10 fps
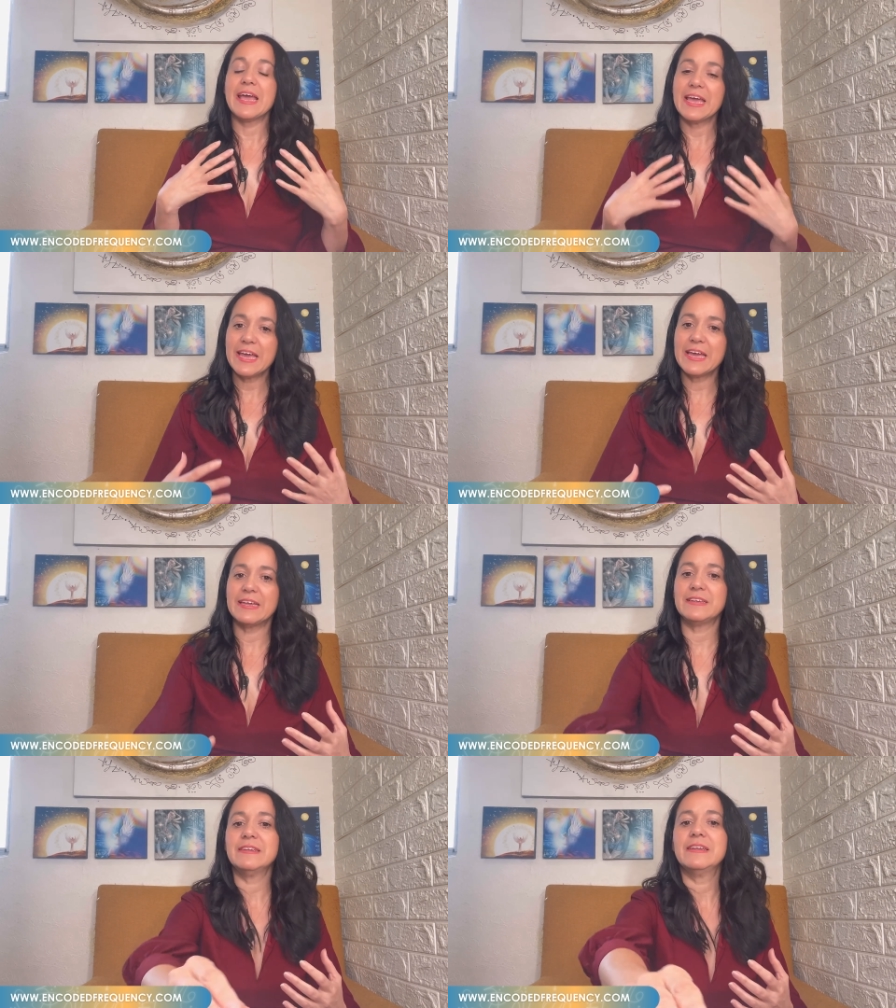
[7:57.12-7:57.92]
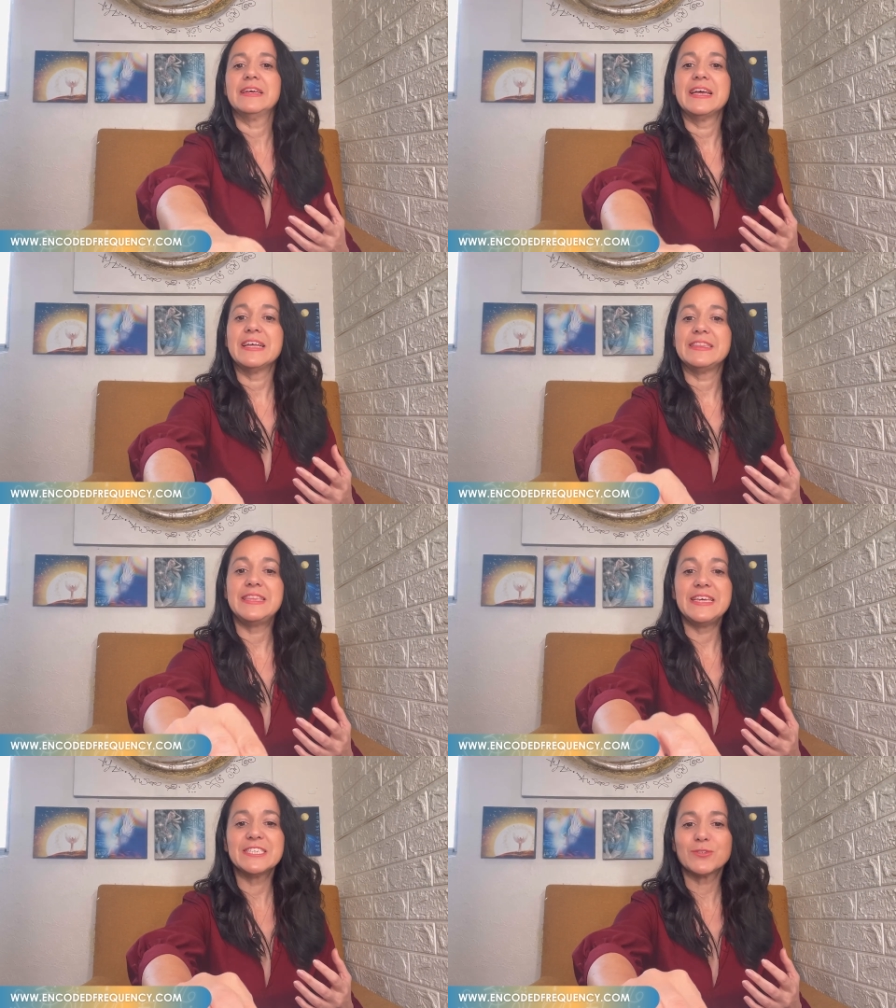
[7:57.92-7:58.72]
And
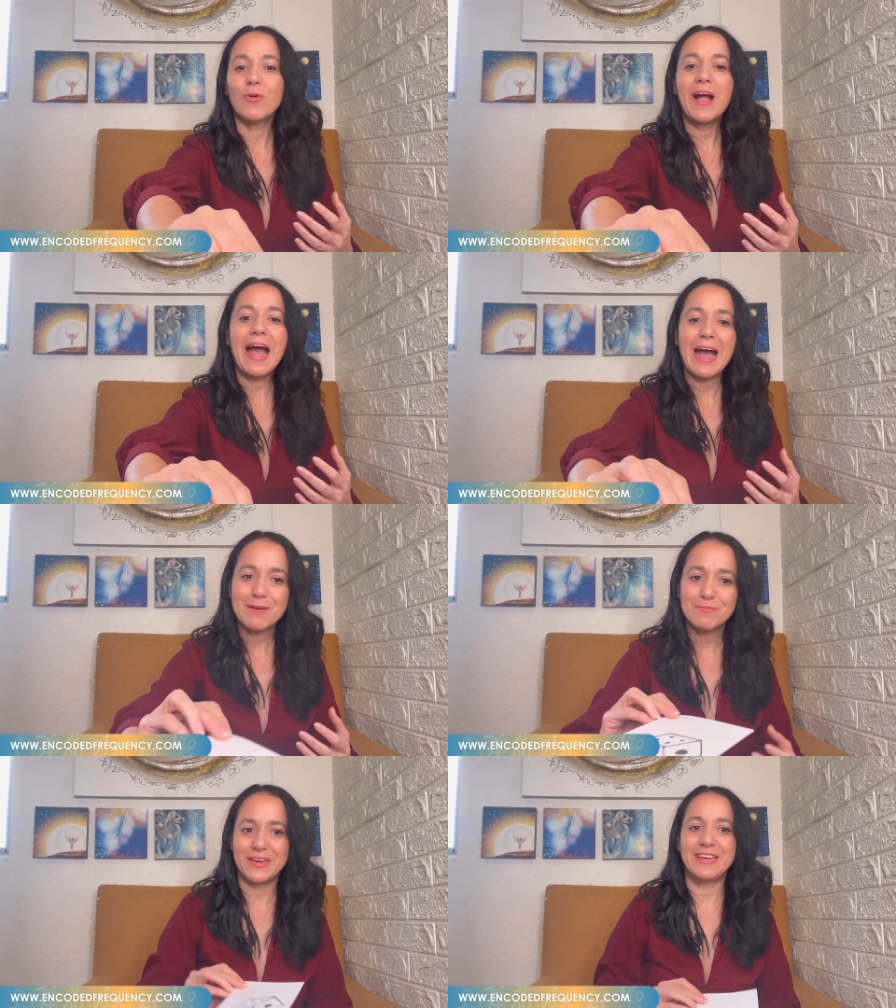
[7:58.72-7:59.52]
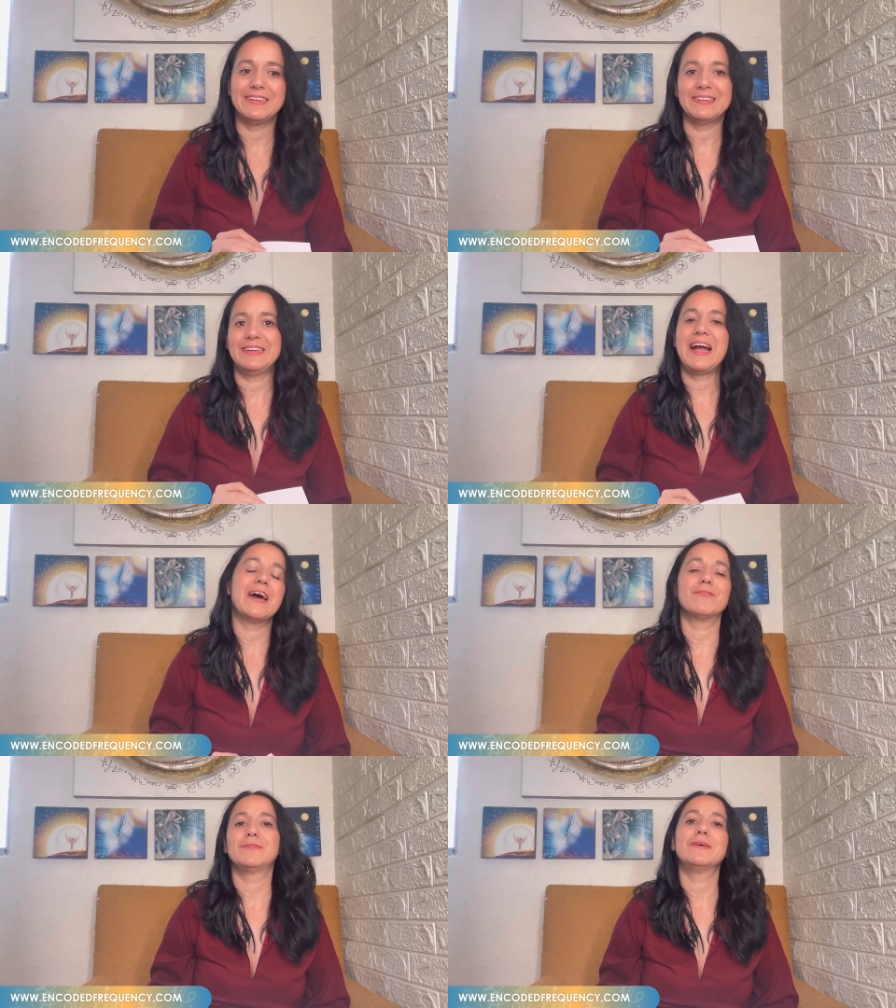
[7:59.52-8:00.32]
things will happen
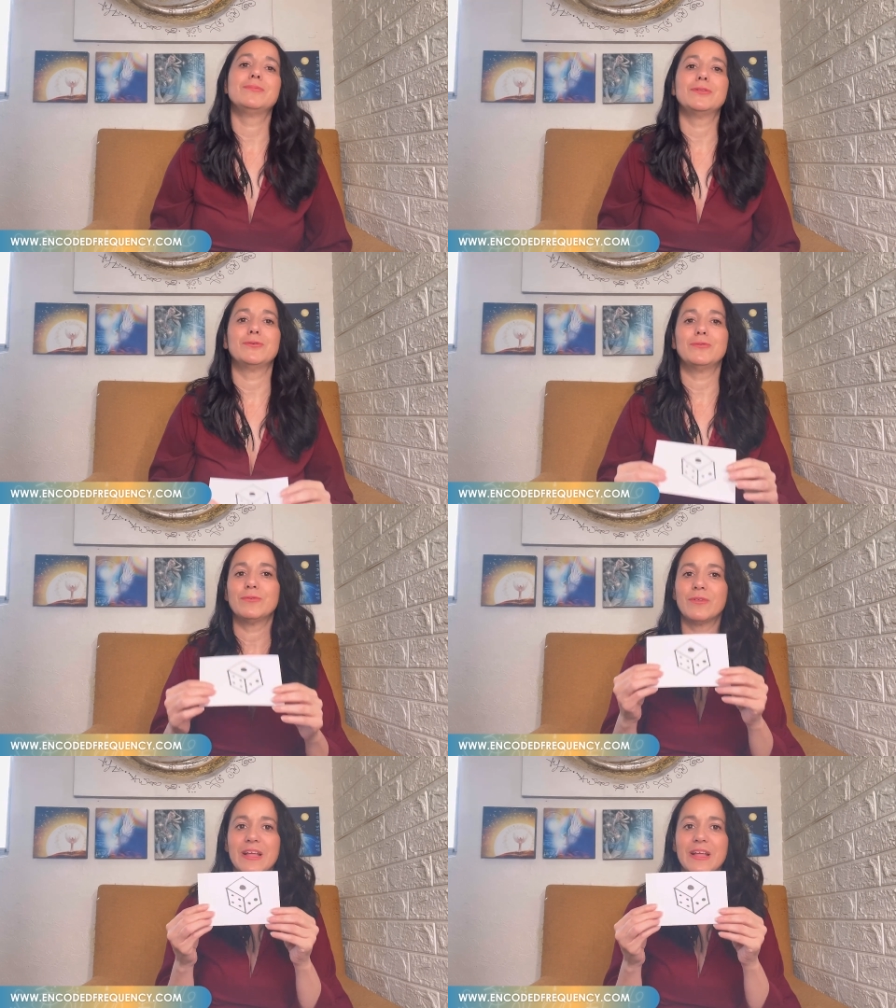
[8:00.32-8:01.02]
out of the blue,